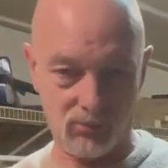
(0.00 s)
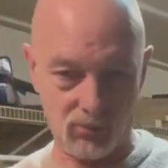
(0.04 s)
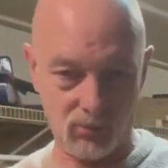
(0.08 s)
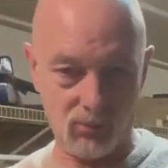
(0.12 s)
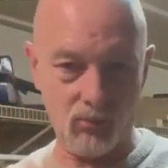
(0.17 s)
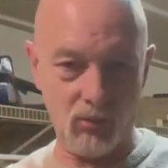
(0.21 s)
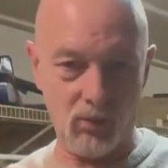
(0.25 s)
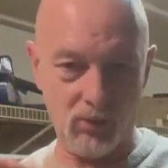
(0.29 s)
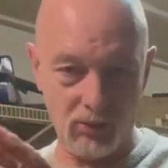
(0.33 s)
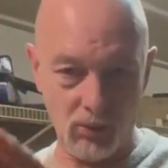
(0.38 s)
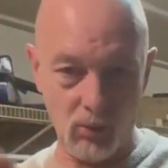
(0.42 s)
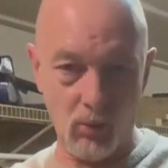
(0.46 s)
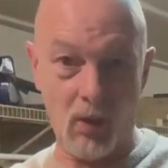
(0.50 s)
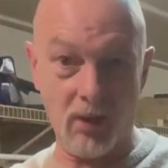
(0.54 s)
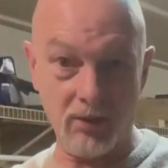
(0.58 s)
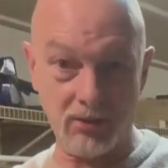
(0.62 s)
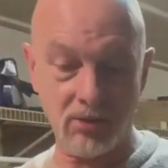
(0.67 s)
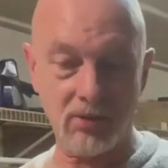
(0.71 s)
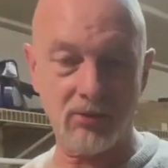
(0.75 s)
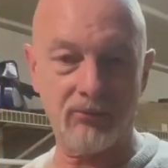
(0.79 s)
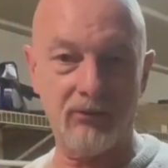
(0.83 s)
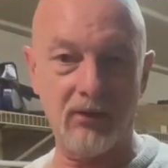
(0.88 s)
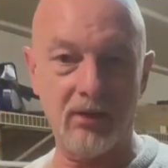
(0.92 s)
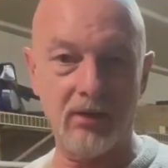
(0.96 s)
When you watch
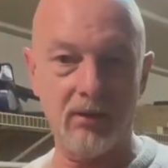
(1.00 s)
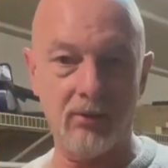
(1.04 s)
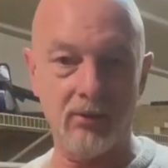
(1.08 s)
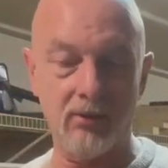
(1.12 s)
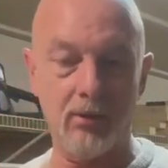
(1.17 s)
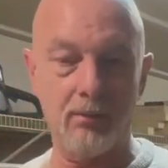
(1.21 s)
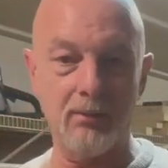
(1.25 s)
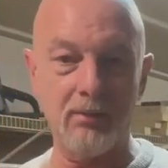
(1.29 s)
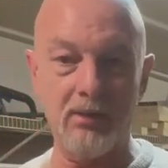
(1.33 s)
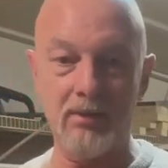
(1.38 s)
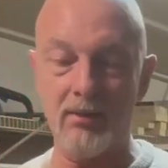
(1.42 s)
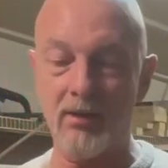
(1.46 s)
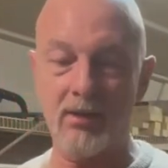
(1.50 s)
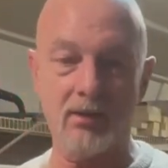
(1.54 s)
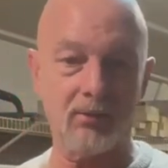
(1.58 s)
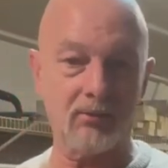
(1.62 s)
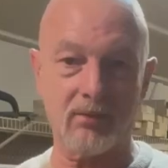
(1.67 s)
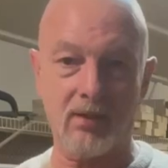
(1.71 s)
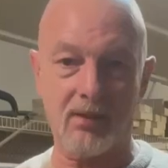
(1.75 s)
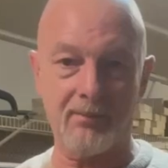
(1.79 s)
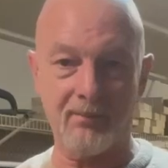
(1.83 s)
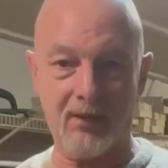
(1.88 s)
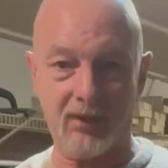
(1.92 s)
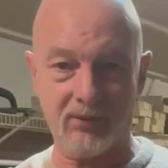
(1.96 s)
this video, they'll be there because
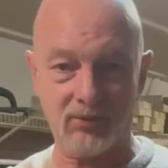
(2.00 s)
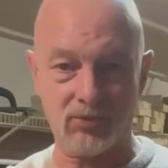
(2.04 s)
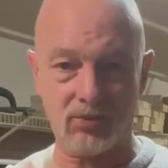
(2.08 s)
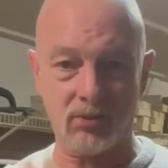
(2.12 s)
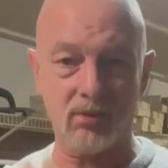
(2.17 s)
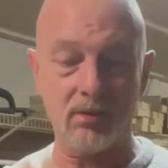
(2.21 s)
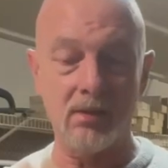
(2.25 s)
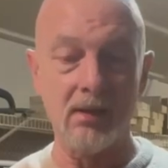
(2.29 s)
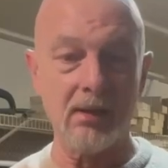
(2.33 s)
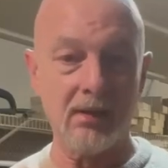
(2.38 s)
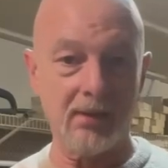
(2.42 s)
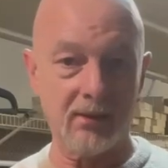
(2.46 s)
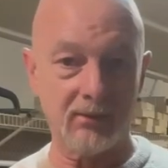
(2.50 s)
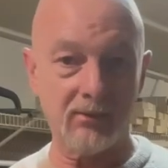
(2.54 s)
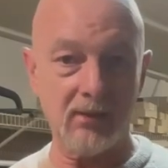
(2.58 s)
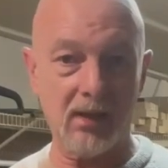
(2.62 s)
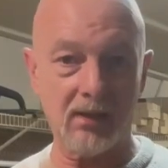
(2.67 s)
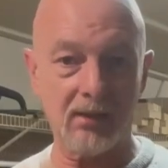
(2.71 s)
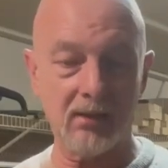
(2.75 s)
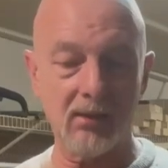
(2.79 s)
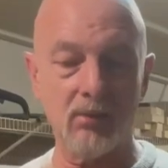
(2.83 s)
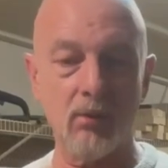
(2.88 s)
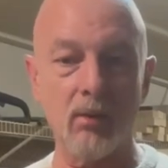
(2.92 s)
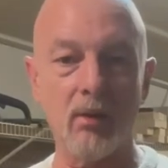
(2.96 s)
I'm not sure
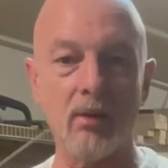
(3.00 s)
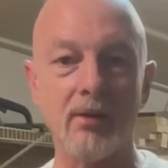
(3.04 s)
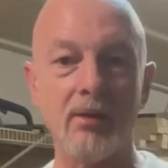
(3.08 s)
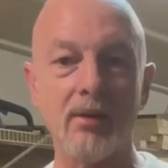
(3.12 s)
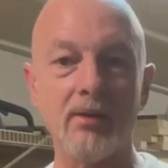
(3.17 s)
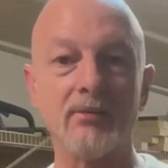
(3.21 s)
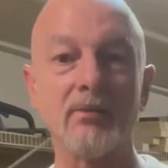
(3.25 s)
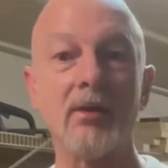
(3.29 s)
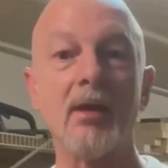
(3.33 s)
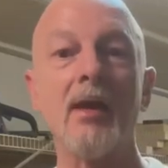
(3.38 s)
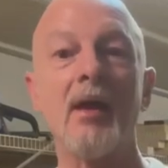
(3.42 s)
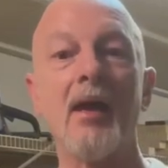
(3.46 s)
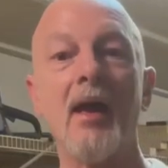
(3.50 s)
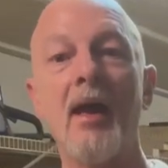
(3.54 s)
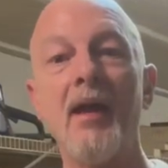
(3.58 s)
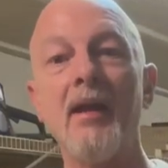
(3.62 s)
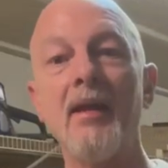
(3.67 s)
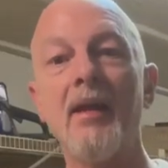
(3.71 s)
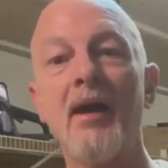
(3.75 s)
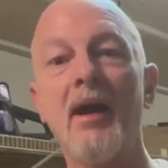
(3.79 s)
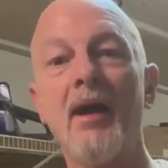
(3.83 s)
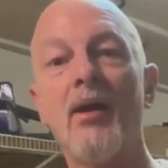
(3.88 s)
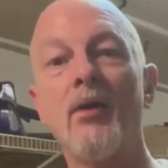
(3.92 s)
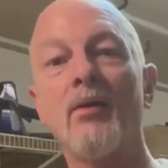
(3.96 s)
exactly what it is.
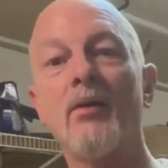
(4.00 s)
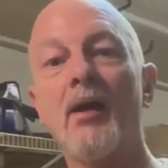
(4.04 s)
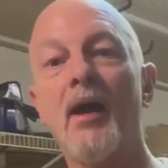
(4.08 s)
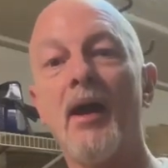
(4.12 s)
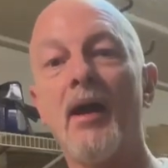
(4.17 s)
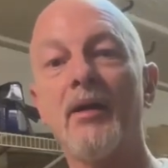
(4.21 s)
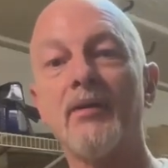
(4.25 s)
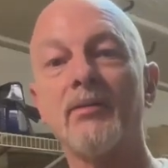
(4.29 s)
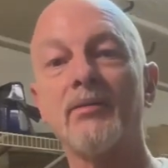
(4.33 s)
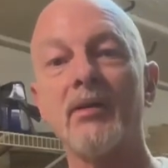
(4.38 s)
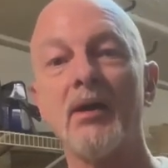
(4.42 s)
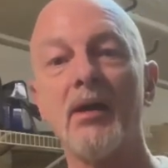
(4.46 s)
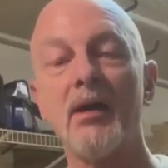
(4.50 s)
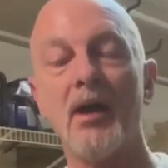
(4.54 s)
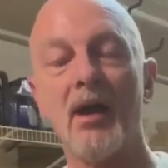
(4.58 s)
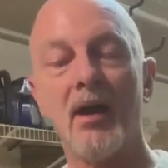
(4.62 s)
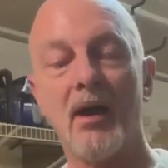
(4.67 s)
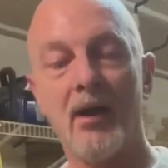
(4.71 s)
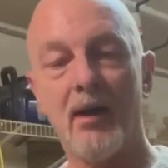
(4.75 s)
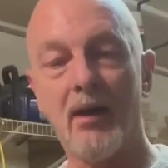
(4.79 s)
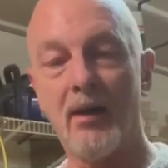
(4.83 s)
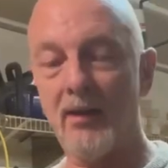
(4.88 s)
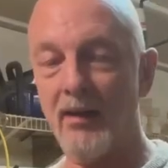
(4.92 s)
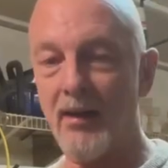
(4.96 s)
Anyhow, guys,
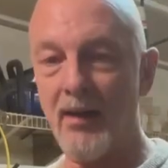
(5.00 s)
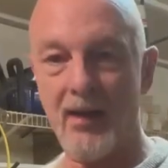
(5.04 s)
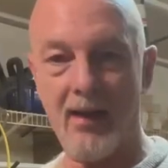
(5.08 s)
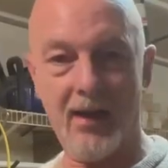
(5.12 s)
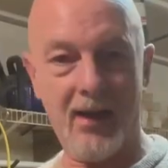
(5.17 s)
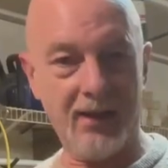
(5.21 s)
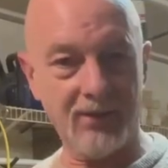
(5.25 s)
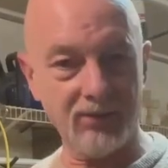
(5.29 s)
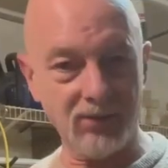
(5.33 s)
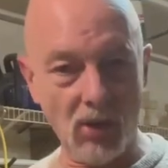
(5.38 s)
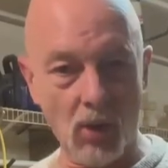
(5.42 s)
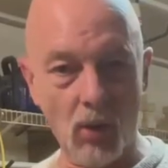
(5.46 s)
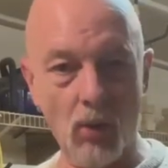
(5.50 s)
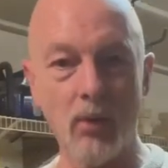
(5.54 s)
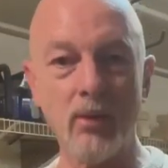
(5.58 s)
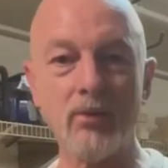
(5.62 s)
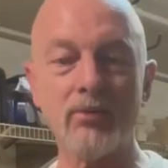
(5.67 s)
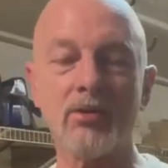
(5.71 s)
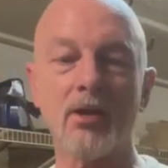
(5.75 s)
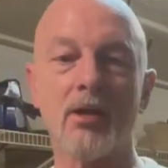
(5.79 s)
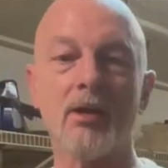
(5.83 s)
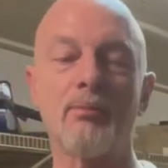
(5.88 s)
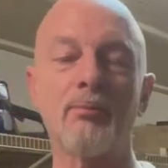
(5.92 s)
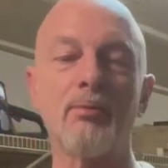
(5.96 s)
as always,
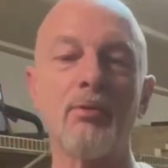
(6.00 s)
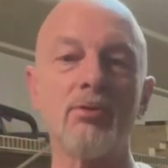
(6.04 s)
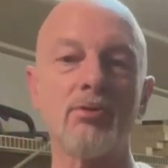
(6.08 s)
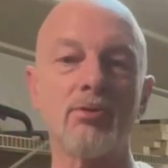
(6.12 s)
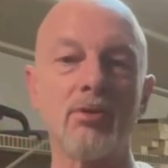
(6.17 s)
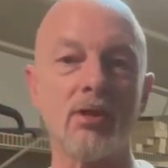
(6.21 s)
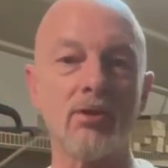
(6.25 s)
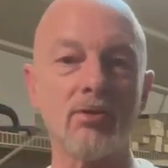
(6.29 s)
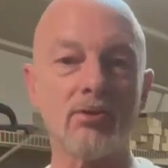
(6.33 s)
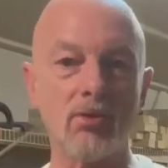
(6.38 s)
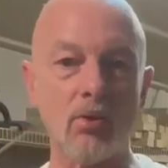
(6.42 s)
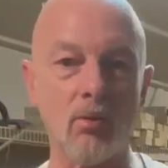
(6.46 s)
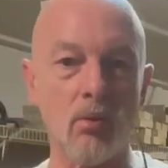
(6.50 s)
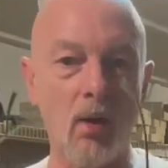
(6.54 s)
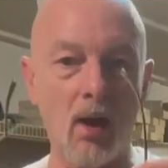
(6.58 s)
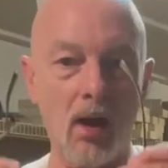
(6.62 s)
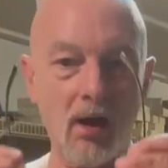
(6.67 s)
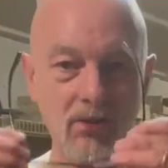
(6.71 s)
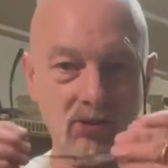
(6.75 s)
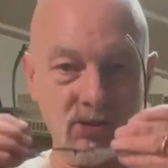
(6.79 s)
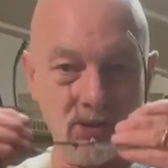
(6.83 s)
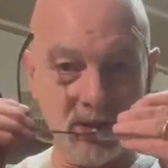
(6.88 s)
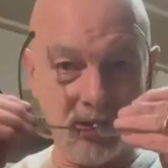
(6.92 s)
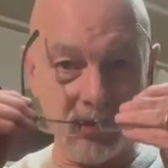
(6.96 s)
I appreciate you
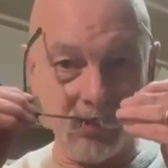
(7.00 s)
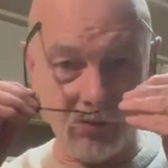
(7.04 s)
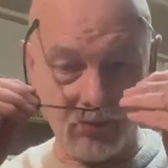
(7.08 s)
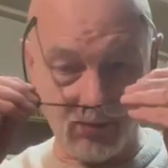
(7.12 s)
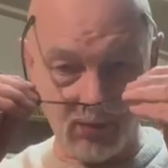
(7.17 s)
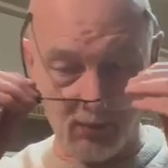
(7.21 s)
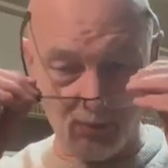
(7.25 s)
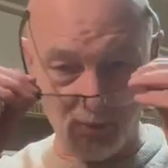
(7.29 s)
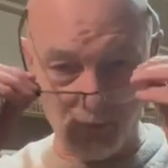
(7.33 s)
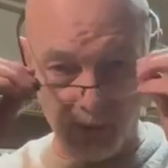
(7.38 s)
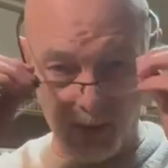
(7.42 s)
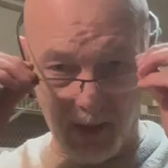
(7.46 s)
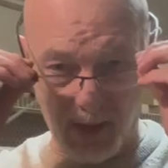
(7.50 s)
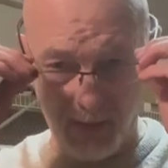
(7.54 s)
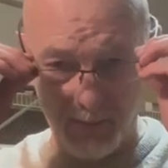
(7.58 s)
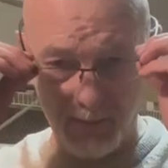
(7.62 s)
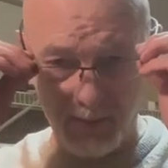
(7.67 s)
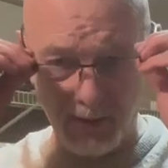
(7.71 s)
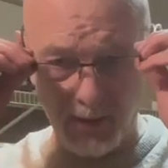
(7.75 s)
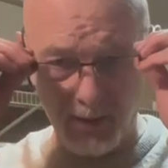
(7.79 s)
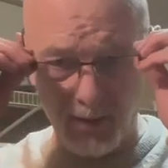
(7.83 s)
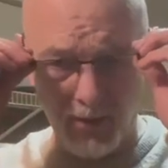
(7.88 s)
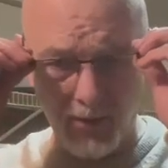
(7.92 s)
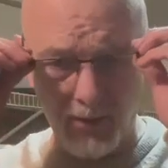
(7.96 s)
watching, subscribing,
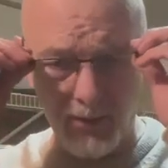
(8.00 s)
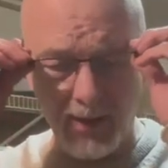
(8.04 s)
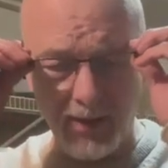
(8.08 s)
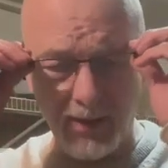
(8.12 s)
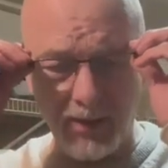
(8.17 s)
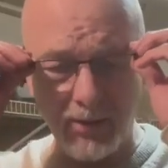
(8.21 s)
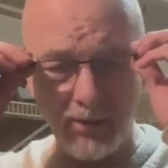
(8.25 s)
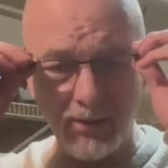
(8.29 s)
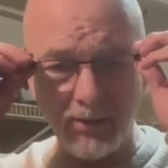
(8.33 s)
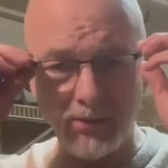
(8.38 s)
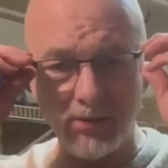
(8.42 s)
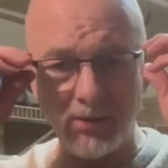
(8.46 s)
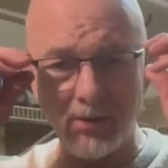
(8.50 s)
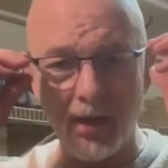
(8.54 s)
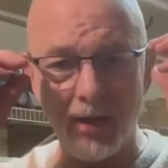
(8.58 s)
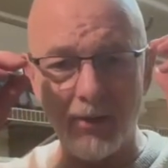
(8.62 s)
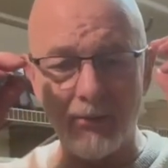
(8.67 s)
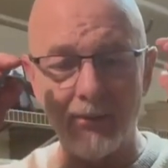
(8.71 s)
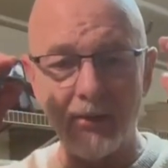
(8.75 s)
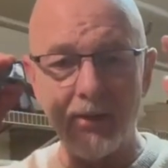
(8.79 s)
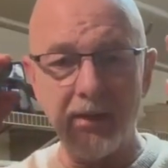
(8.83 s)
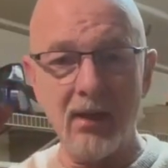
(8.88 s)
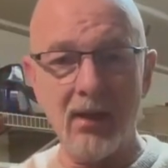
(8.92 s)
and all that good stuff.